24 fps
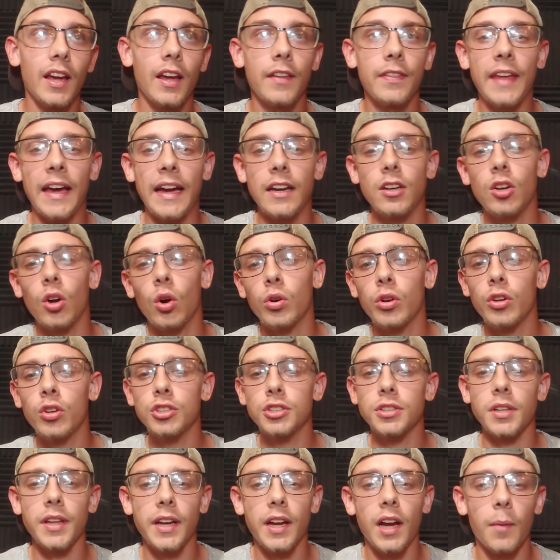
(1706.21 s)
that don't
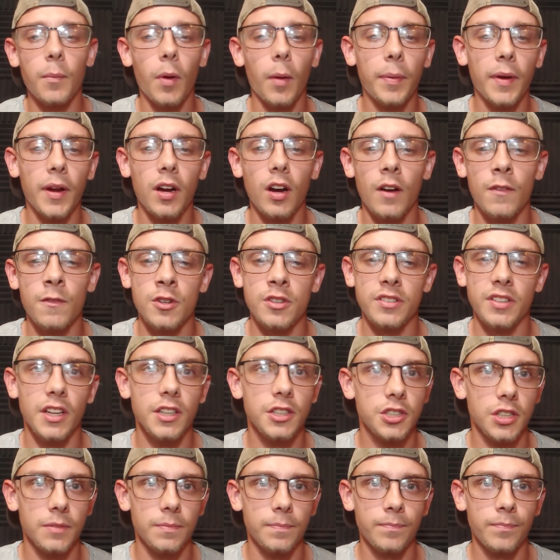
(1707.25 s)
usually come up in
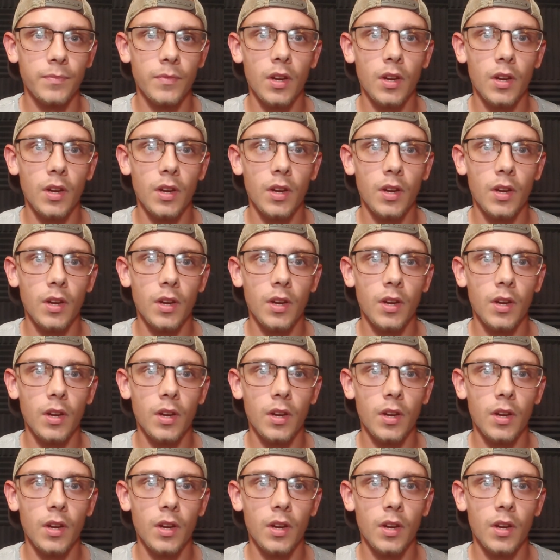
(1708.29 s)
conversation.